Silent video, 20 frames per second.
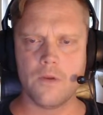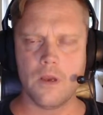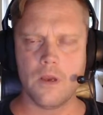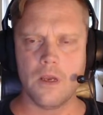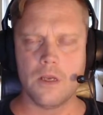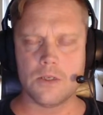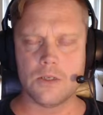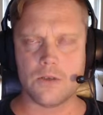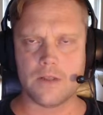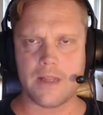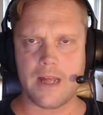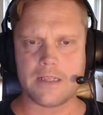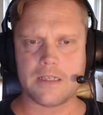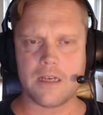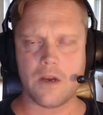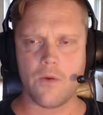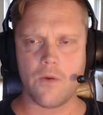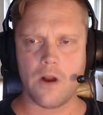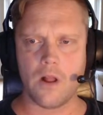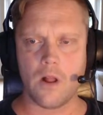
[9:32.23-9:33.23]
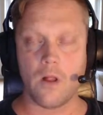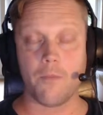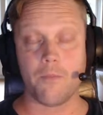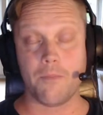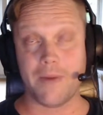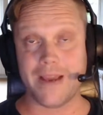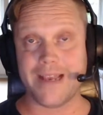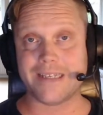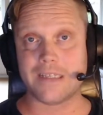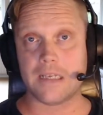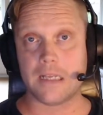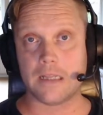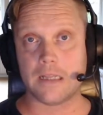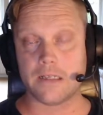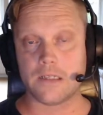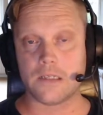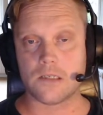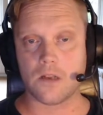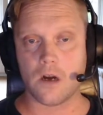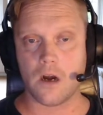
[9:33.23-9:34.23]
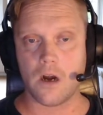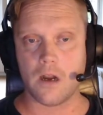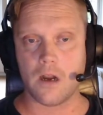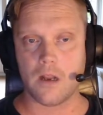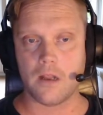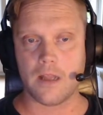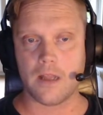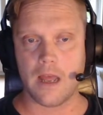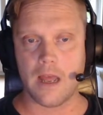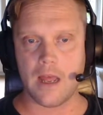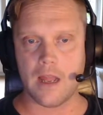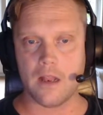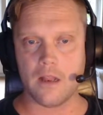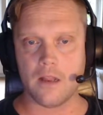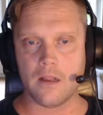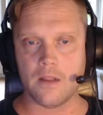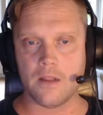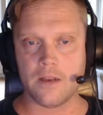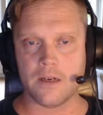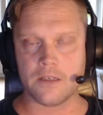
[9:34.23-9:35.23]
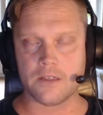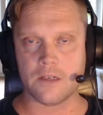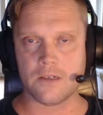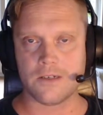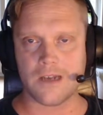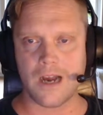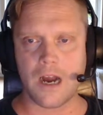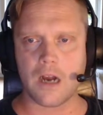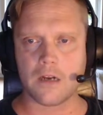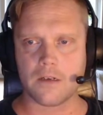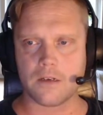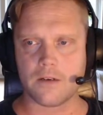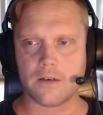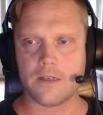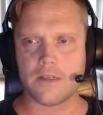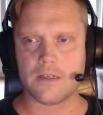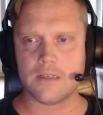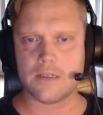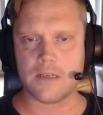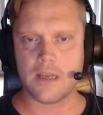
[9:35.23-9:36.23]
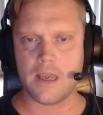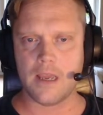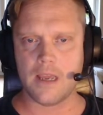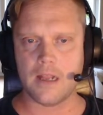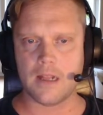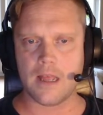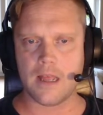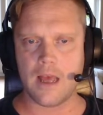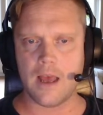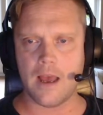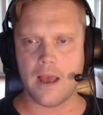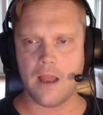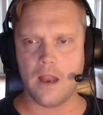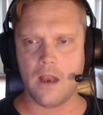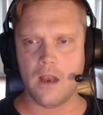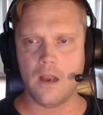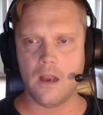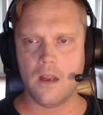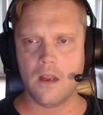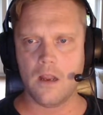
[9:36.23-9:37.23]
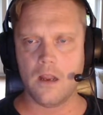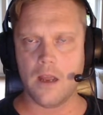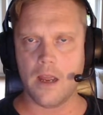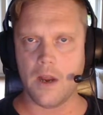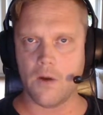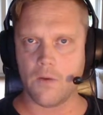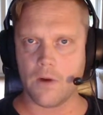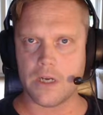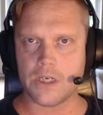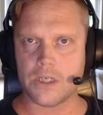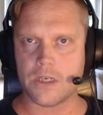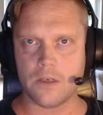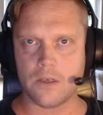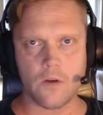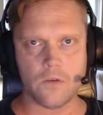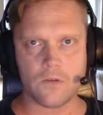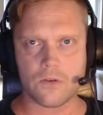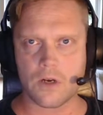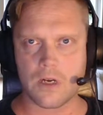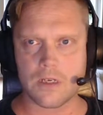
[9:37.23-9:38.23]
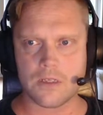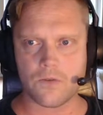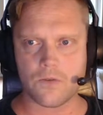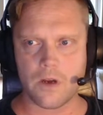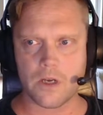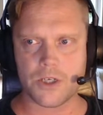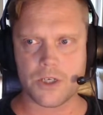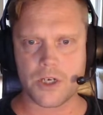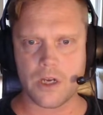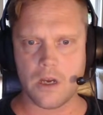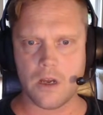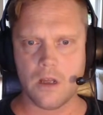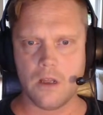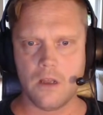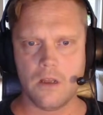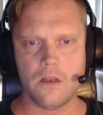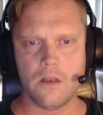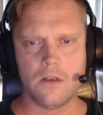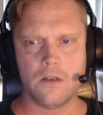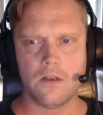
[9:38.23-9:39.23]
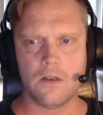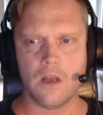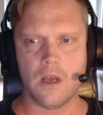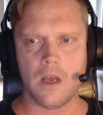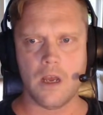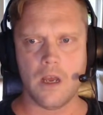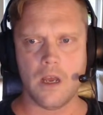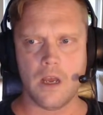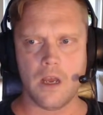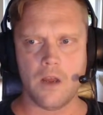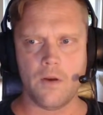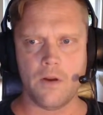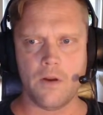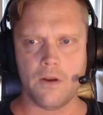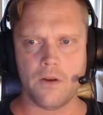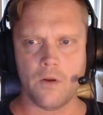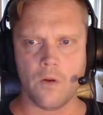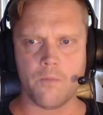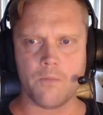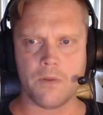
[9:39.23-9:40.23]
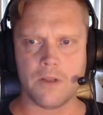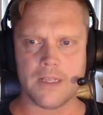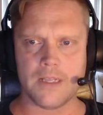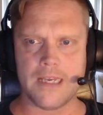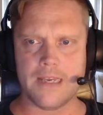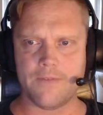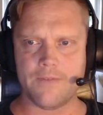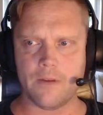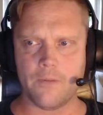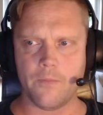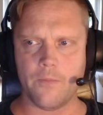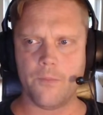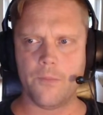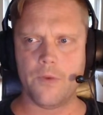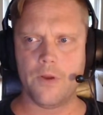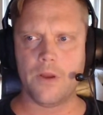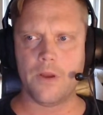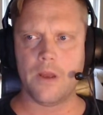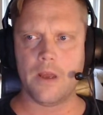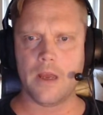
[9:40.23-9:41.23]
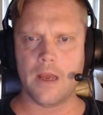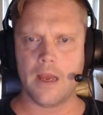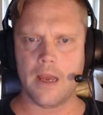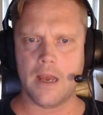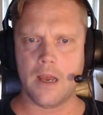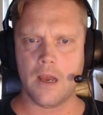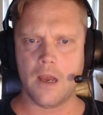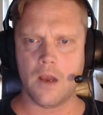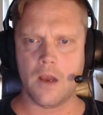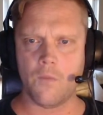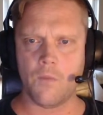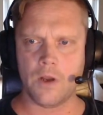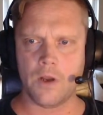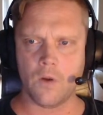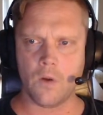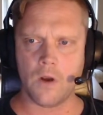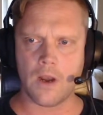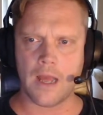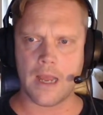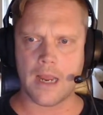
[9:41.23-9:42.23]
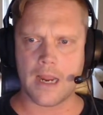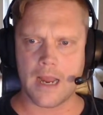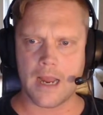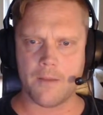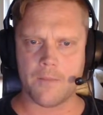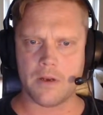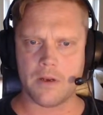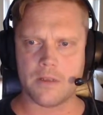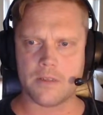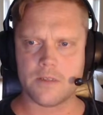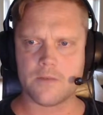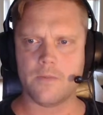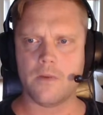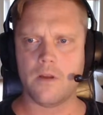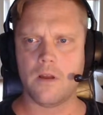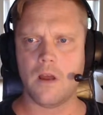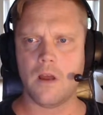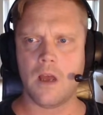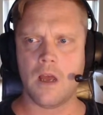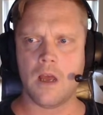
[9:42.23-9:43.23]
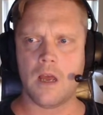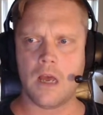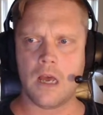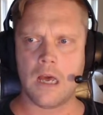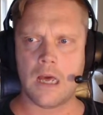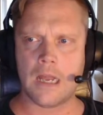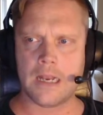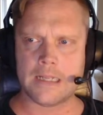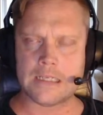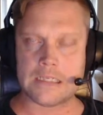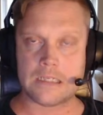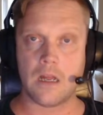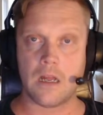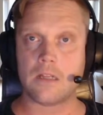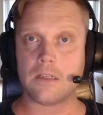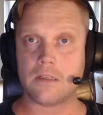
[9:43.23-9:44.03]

So that's how it all basically started, that there's a doctrine saying that, hey, Russia, don't trust Russia. Don't believe them. We don't like communists. Let's not